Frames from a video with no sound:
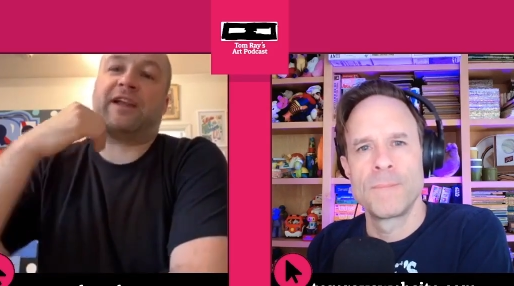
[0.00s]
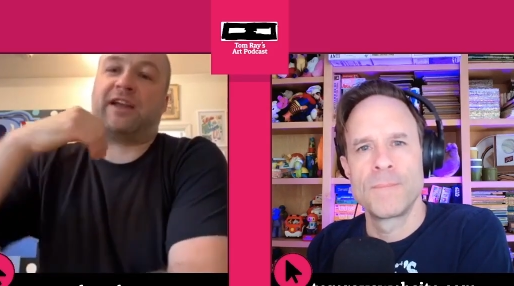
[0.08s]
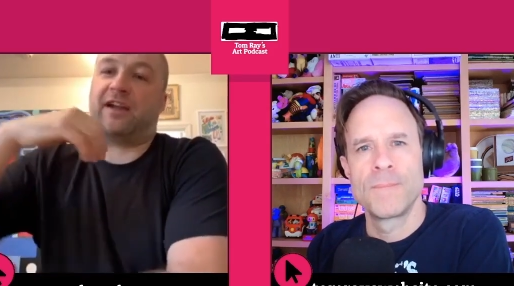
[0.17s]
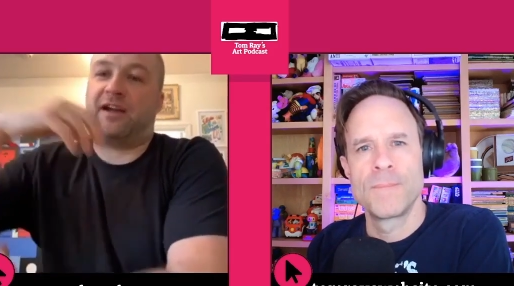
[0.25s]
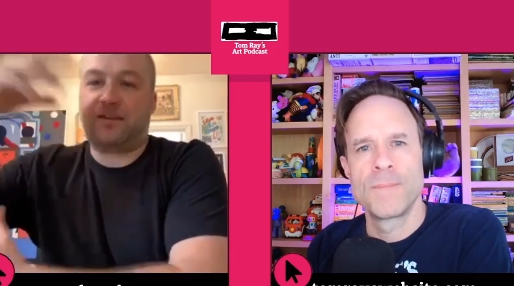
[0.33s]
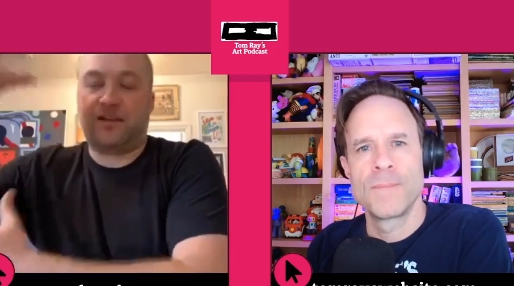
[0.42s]
Speaker 1: like
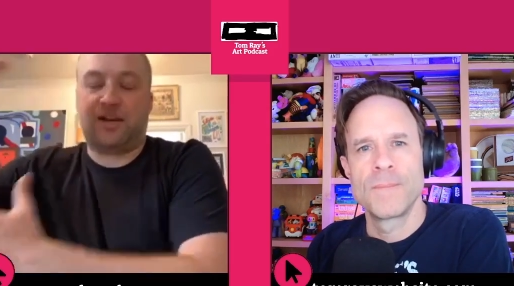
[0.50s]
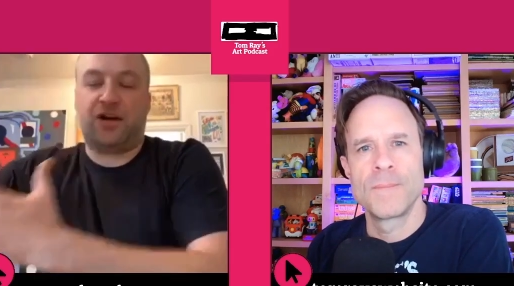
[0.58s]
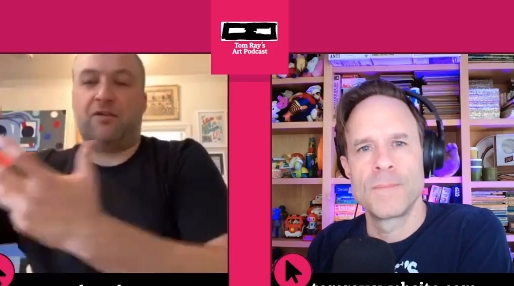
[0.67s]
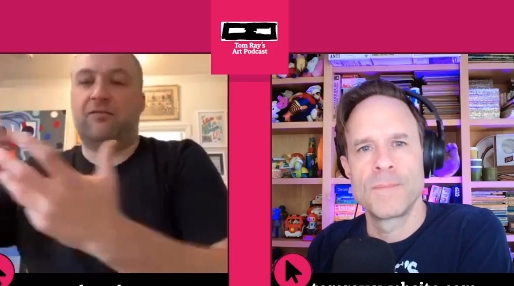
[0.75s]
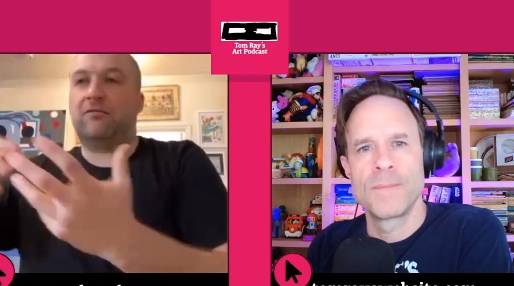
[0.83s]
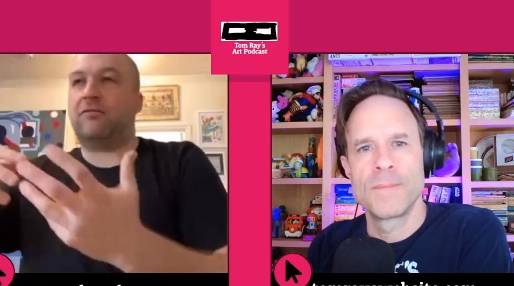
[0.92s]
a, you
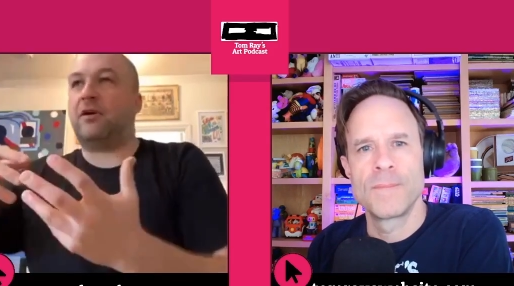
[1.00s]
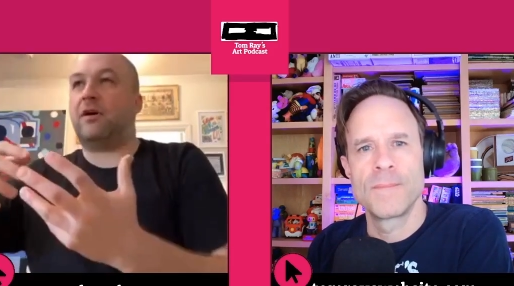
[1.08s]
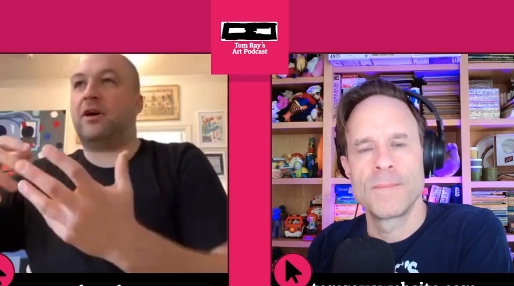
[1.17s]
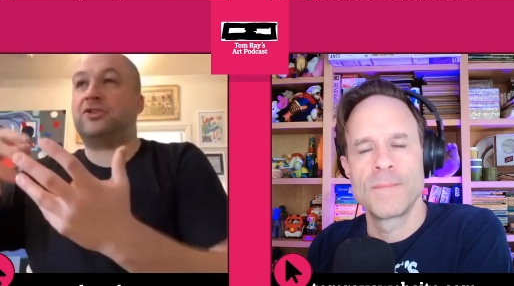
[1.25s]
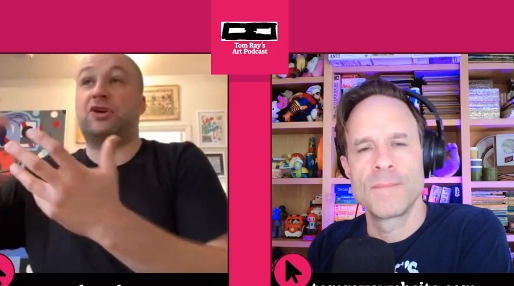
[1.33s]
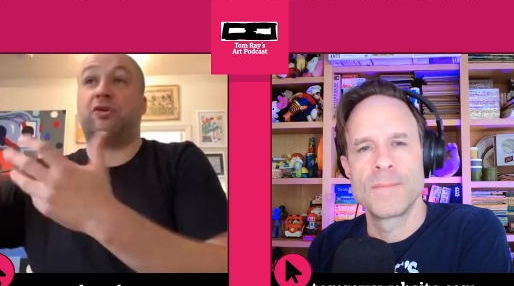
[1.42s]
know,
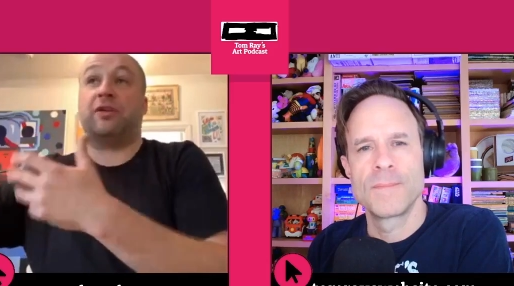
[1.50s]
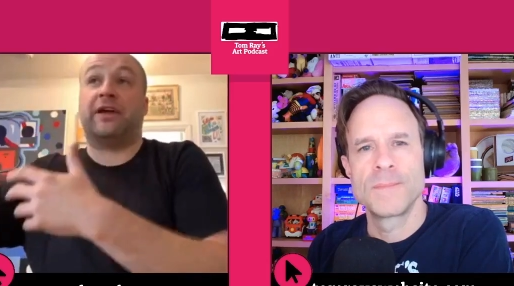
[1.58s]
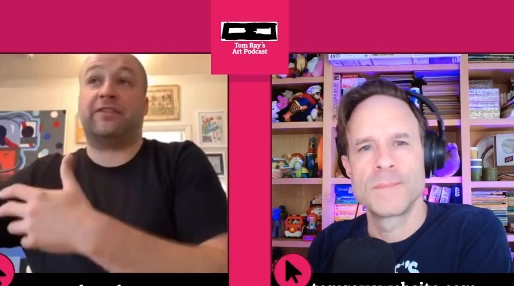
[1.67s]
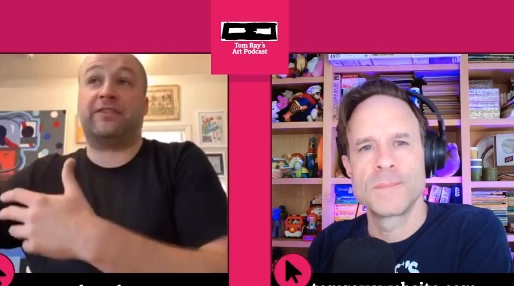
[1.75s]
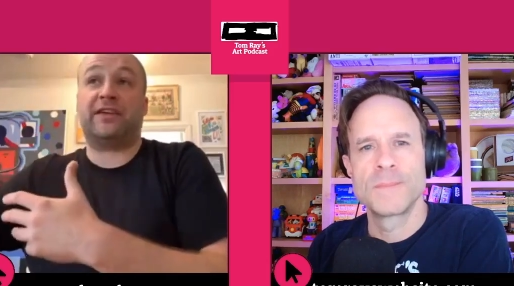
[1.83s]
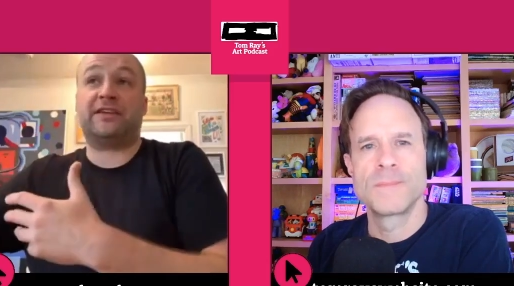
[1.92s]
a show
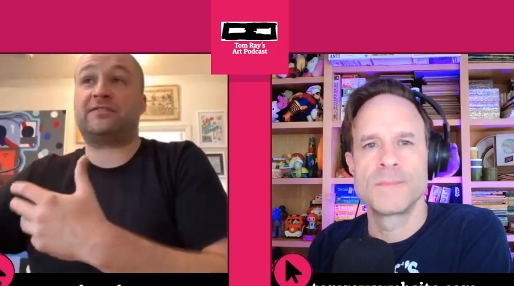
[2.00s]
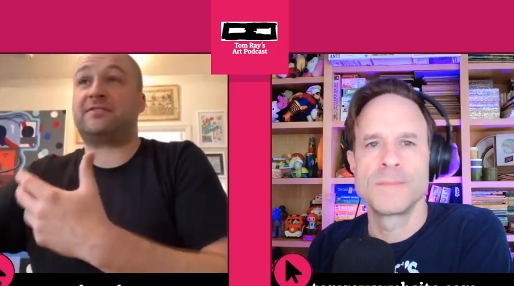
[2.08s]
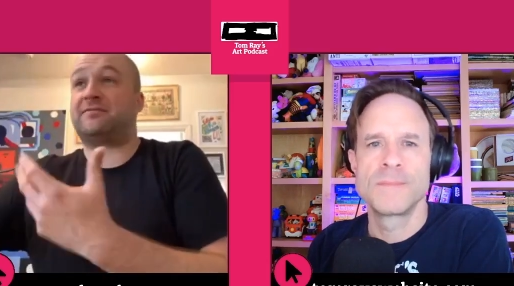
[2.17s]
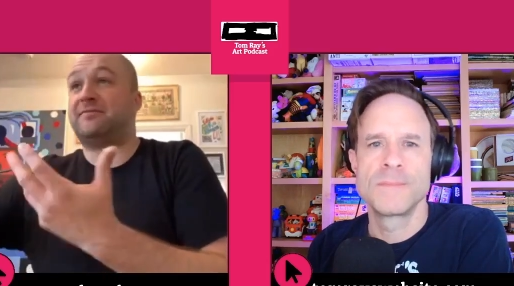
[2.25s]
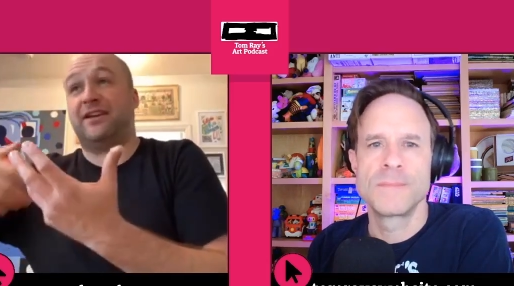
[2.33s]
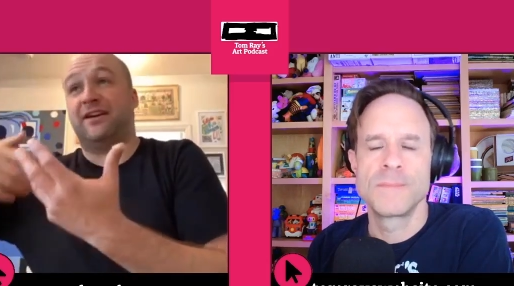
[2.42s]
like
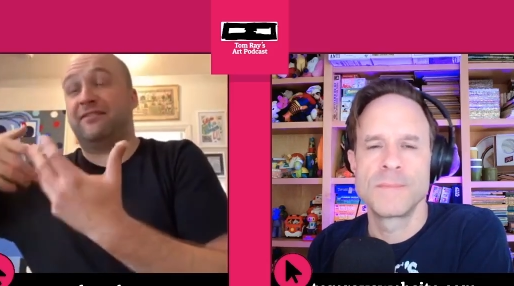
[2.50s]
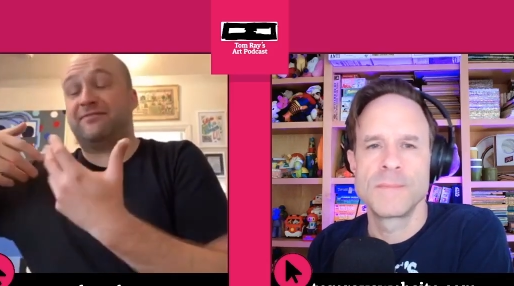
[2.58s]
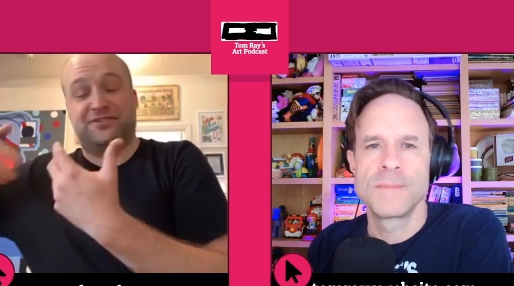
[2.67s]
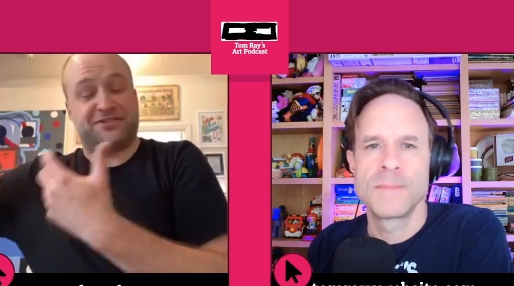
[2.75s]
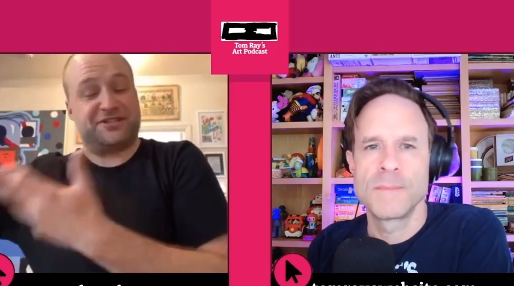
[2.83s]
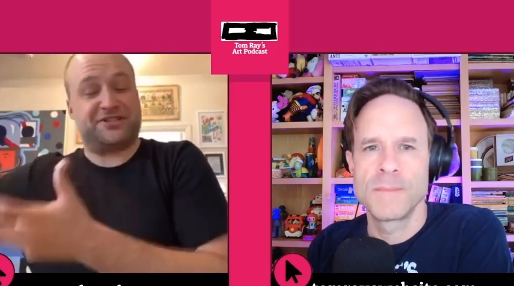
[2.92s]
this, you know,
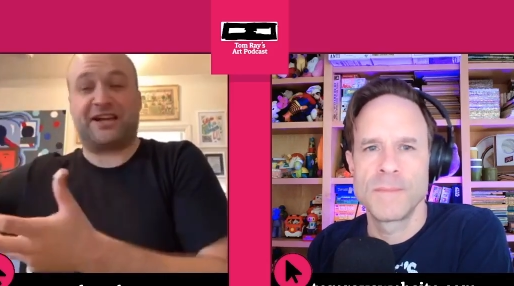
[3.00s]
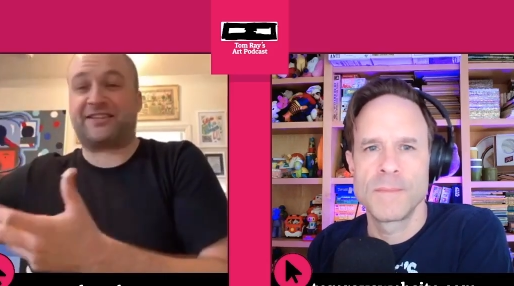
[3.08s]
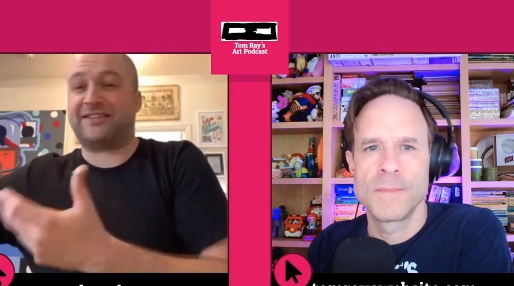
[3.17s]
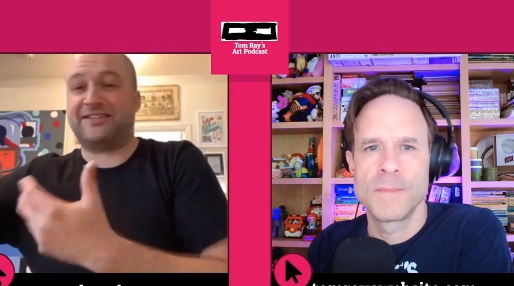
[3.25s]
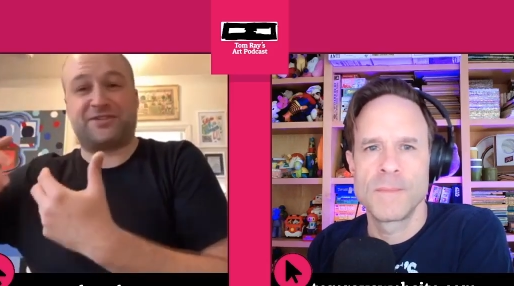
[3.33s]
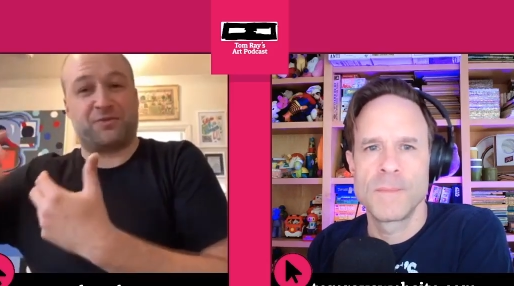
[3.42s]
there's a
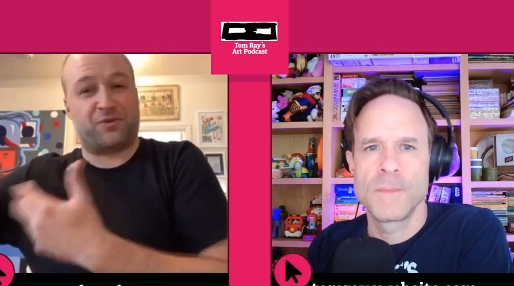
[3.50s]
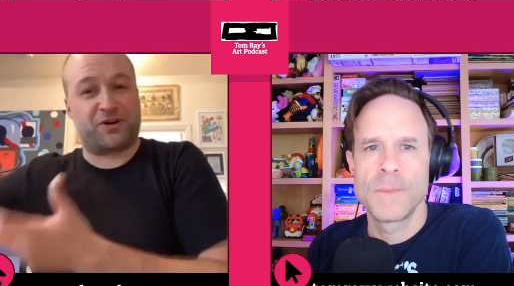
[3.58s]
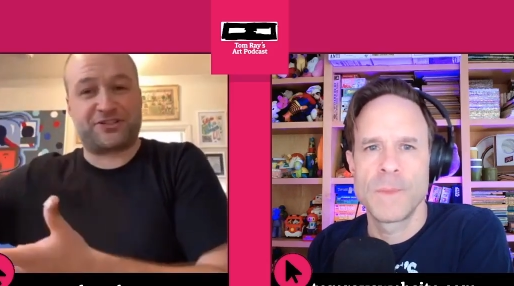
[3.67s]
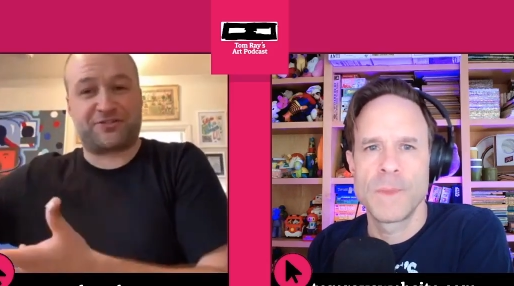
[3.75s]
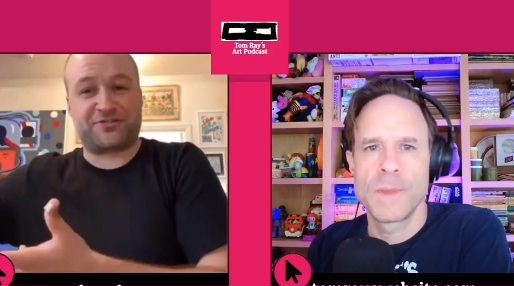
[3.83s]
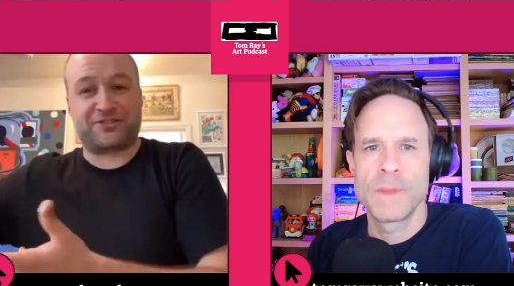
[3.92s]
checklist, the
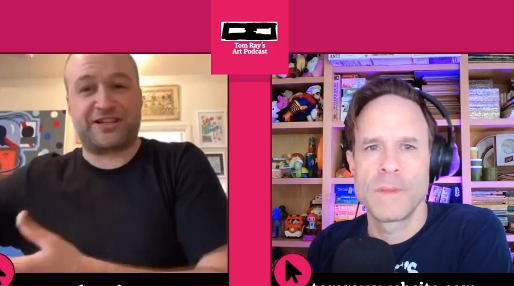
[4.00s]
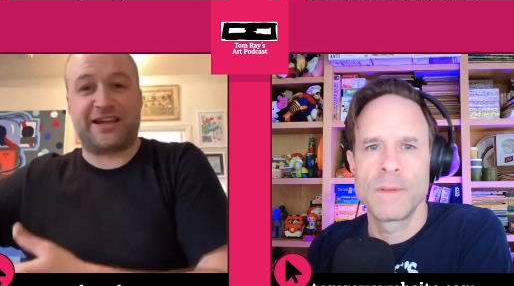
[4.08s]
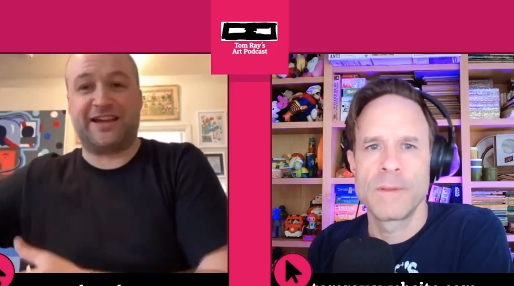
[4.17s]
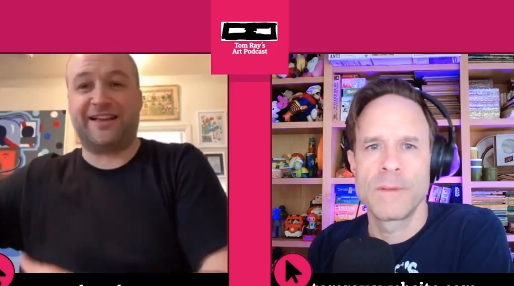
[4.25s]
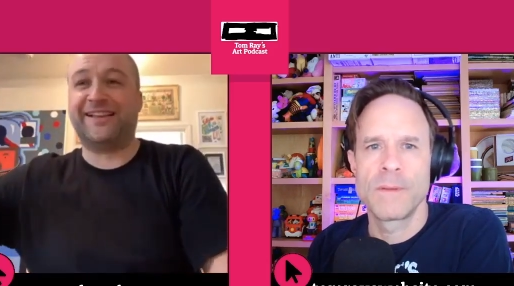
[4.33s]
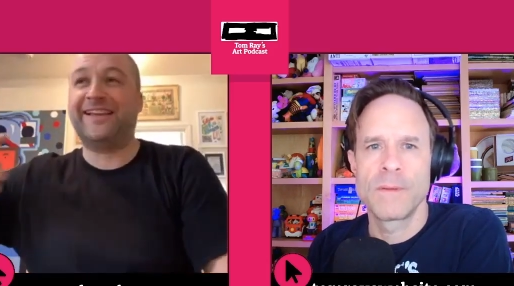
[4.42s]
works are for
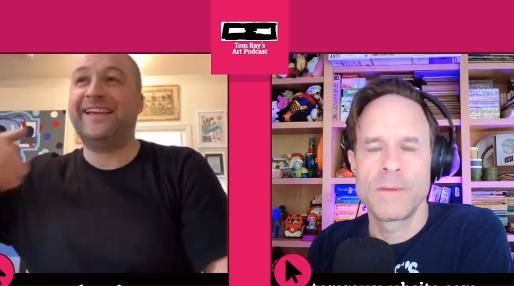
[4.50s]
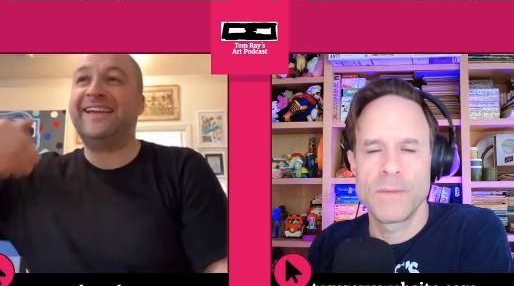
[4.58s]
sale.